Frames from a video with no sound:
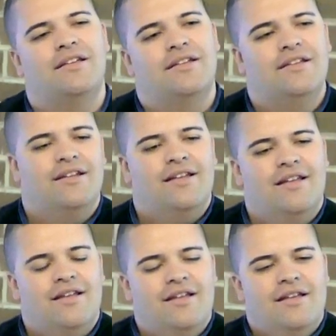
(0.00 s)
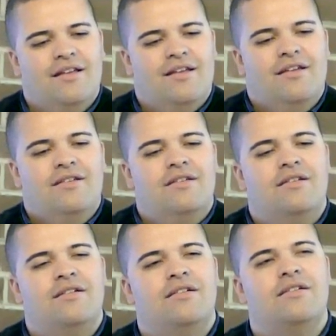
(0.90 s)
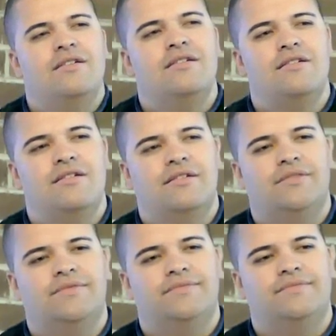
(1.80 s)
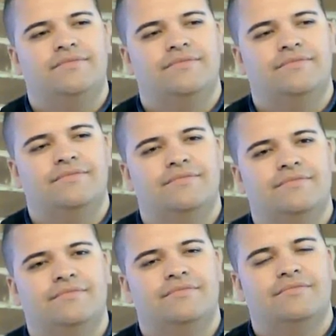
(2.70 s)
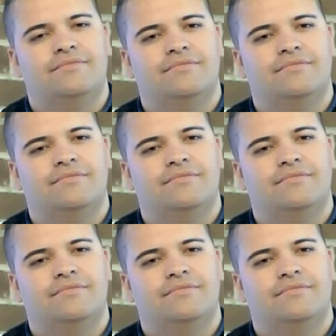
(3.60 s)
(no one is talking)